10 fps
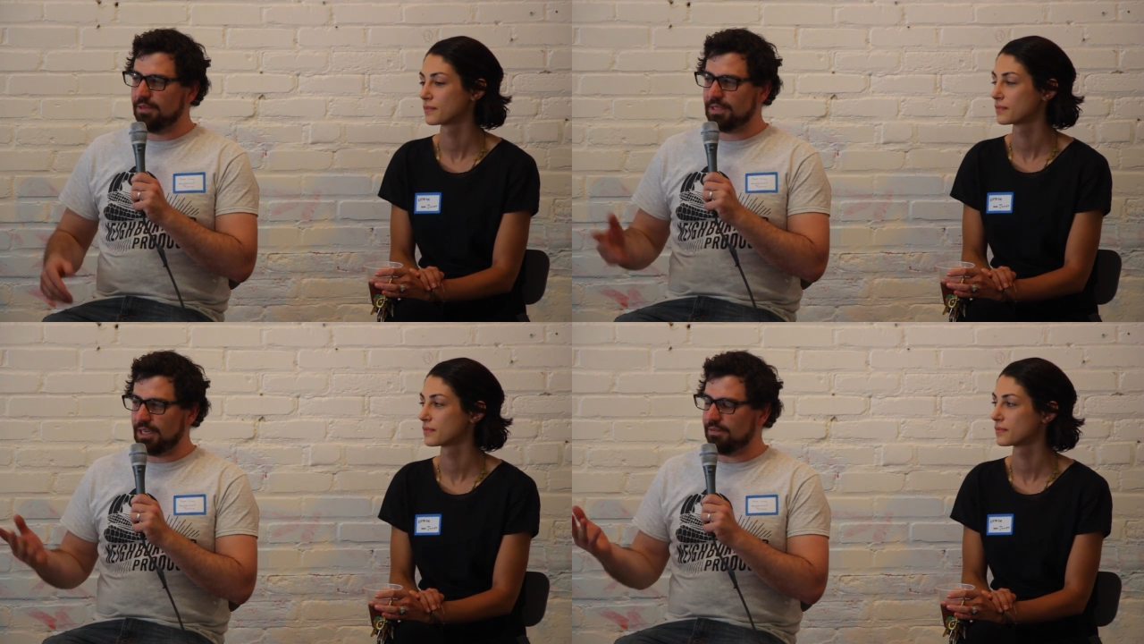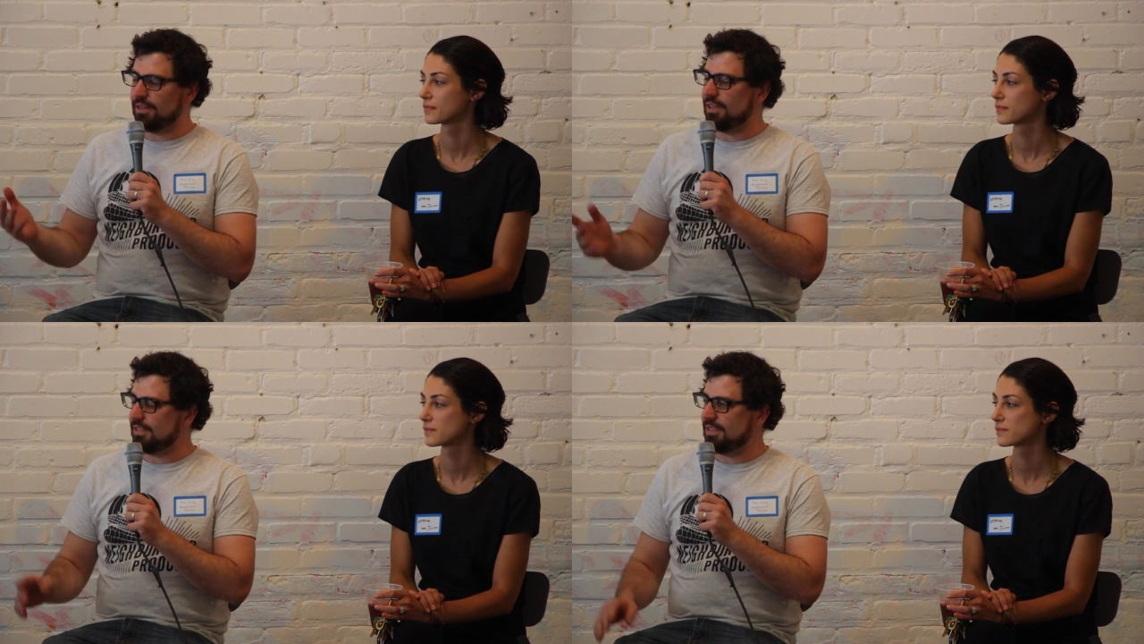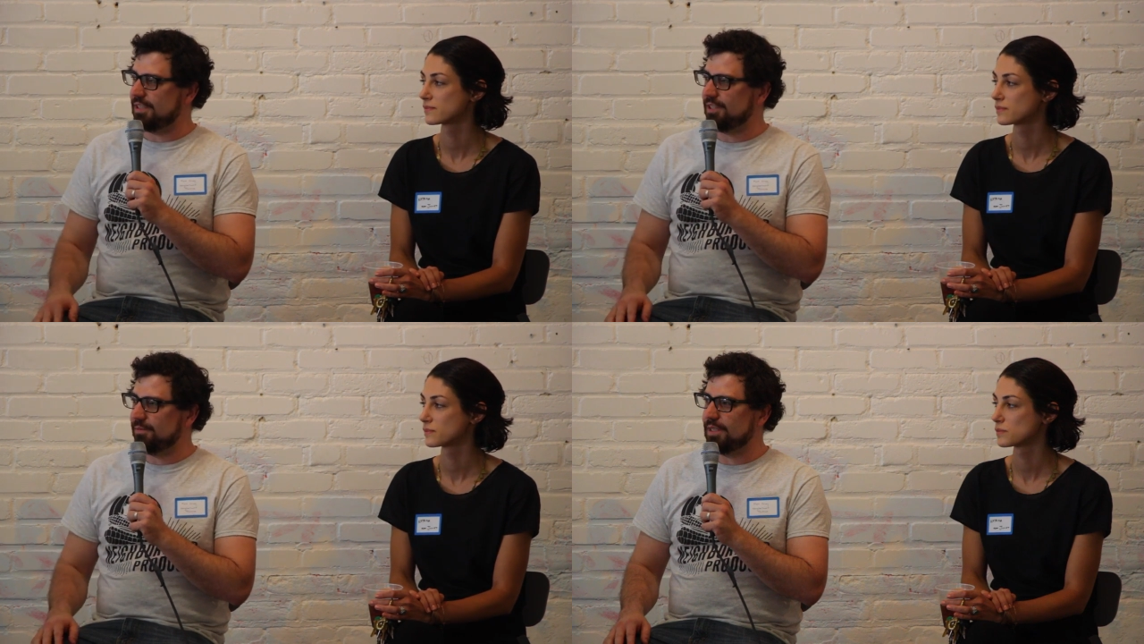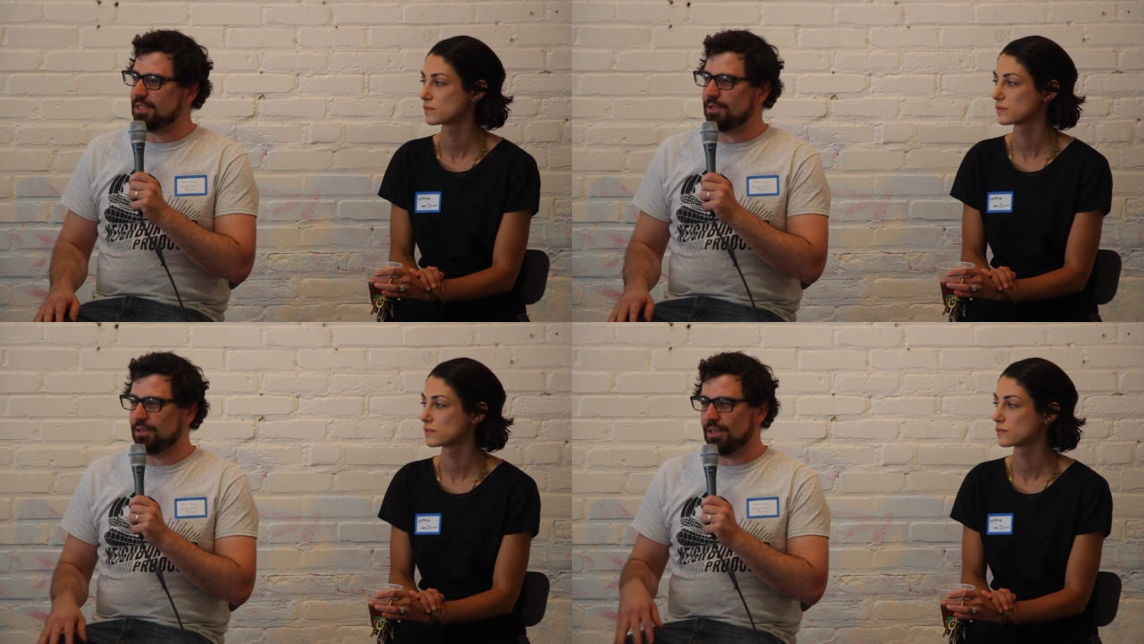Speaker 1: it was kind of a hard decision
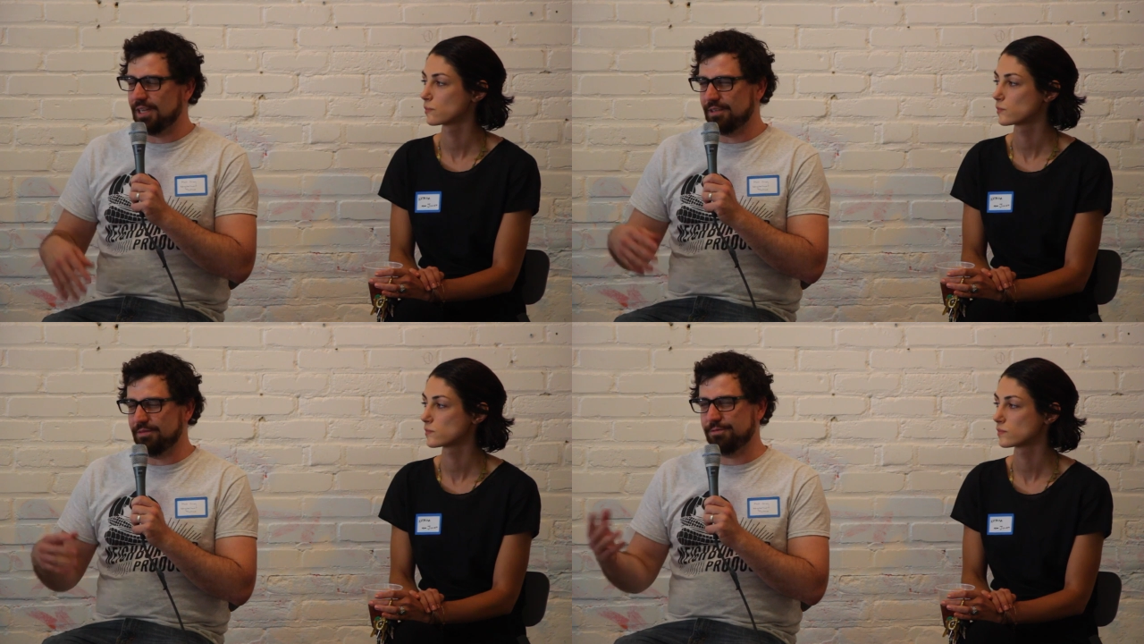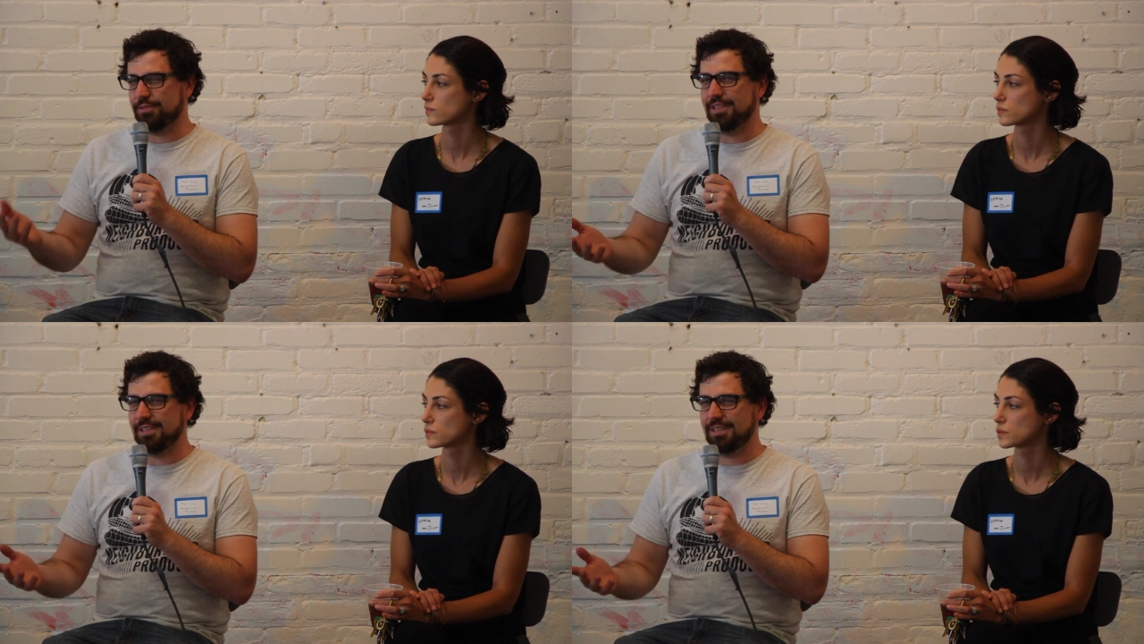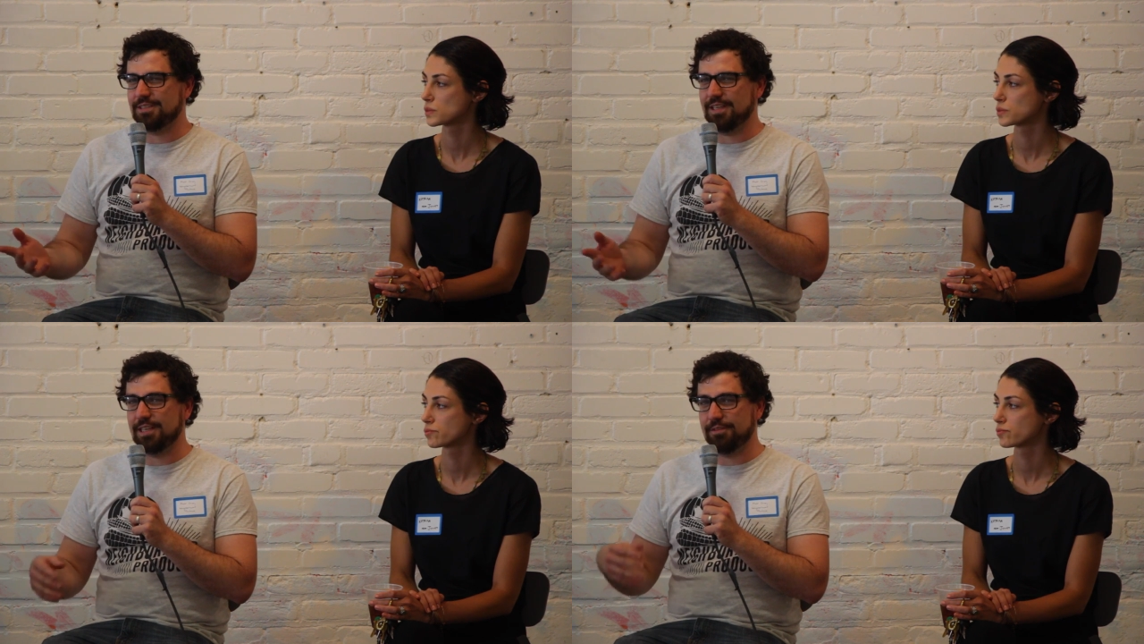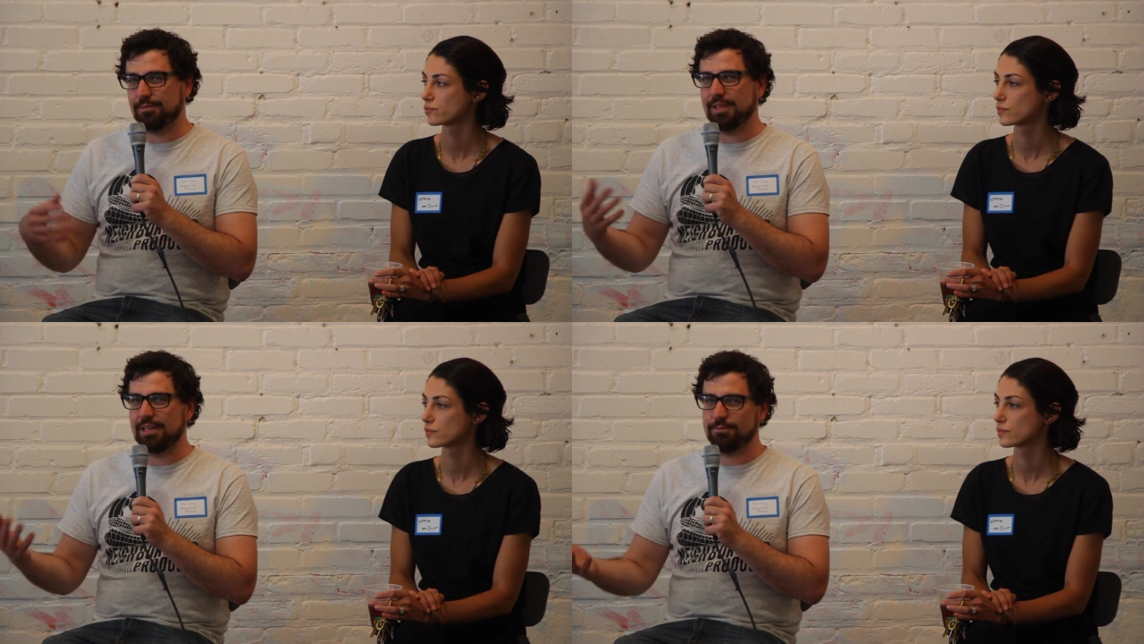because there were a lot of different there's a lot of
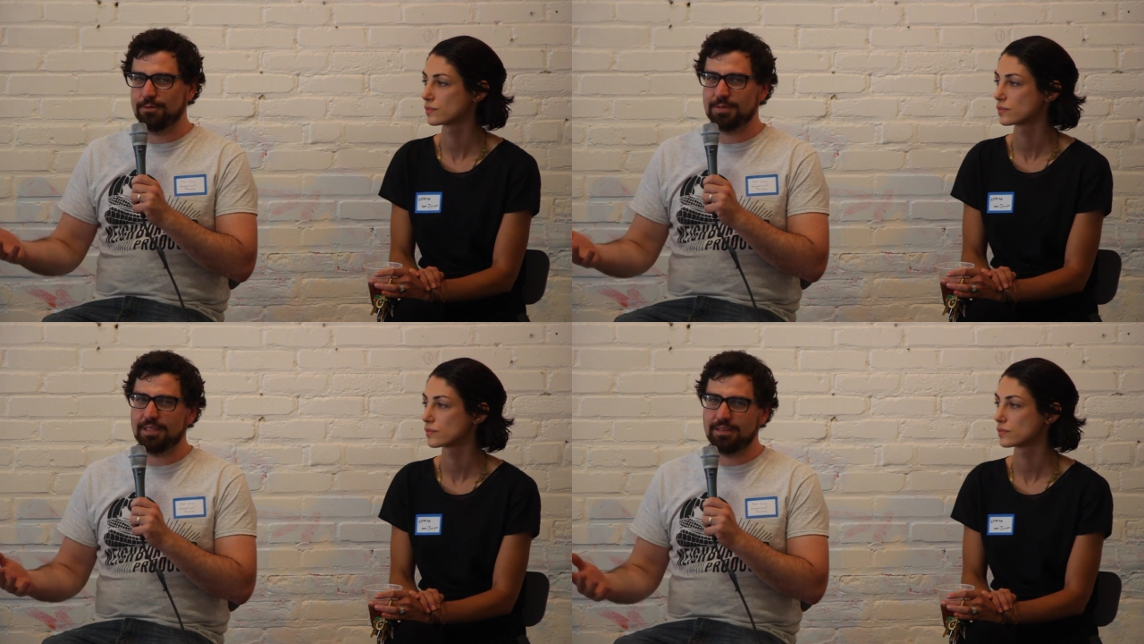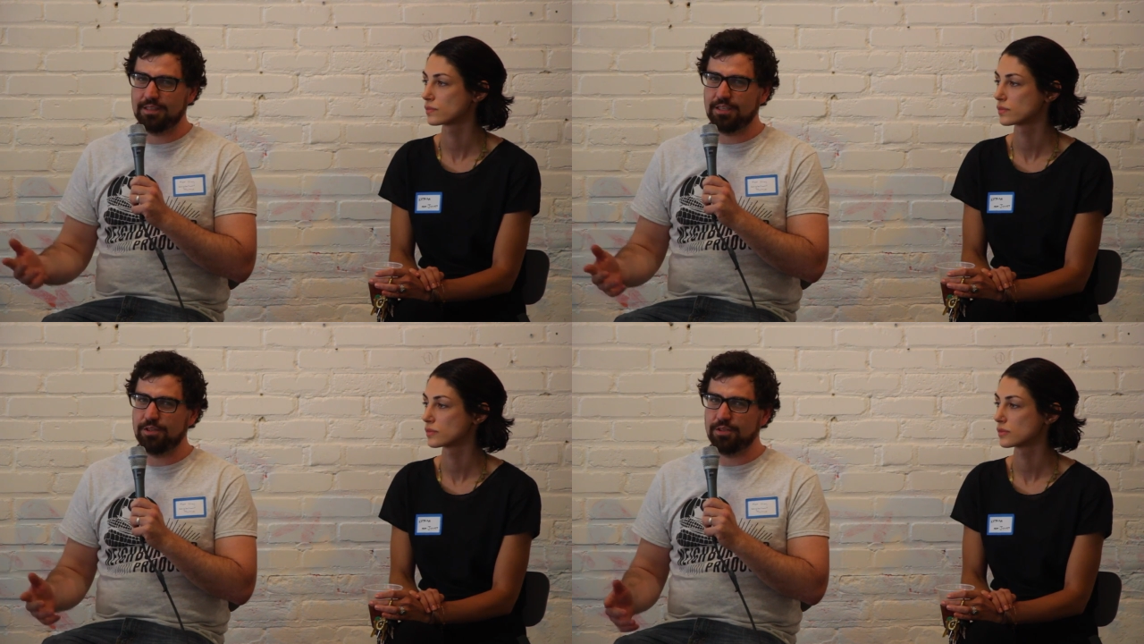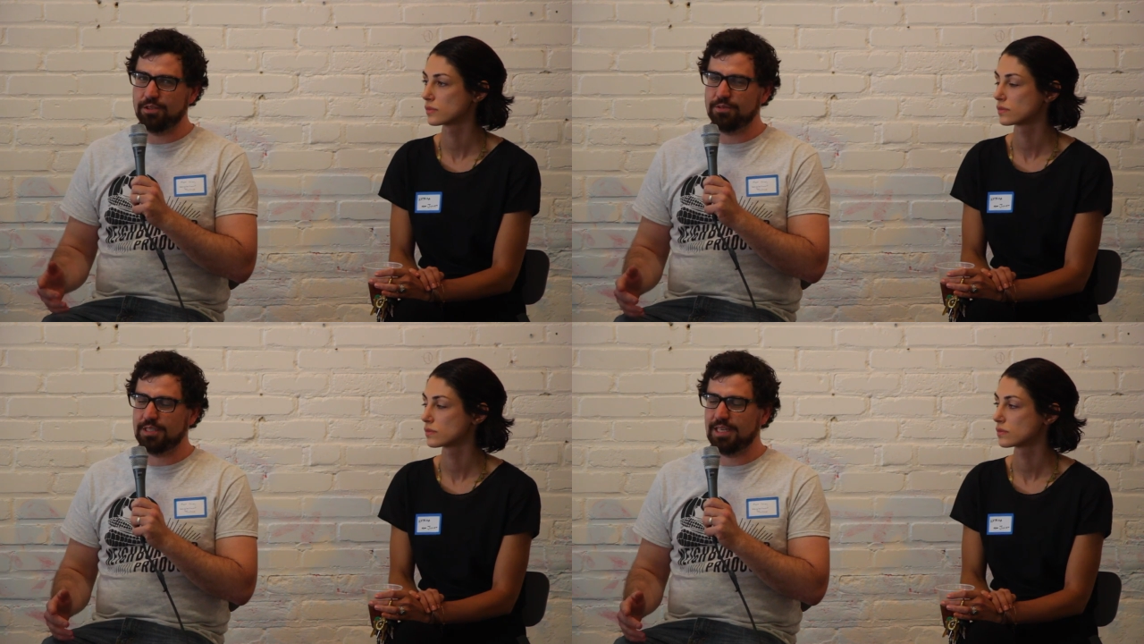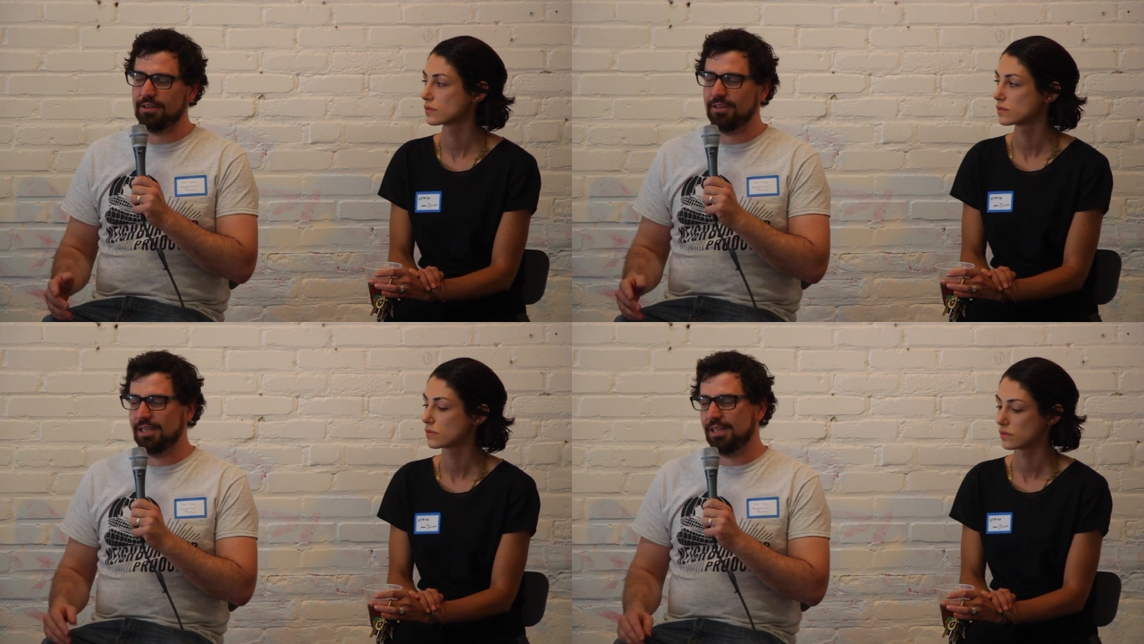different platforms out there that you can use
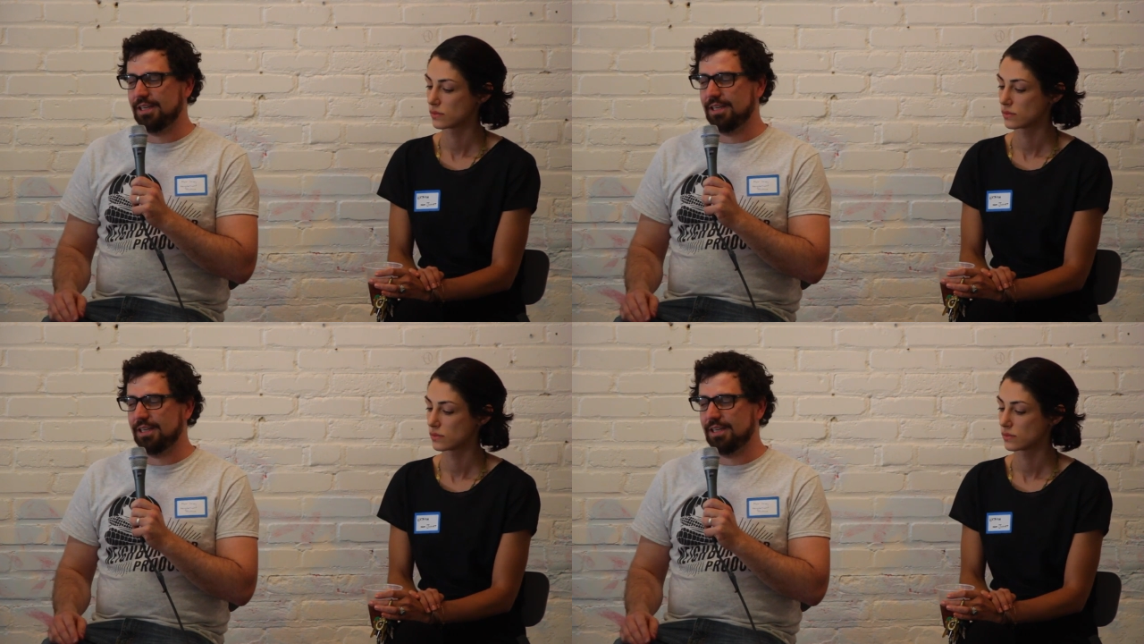now.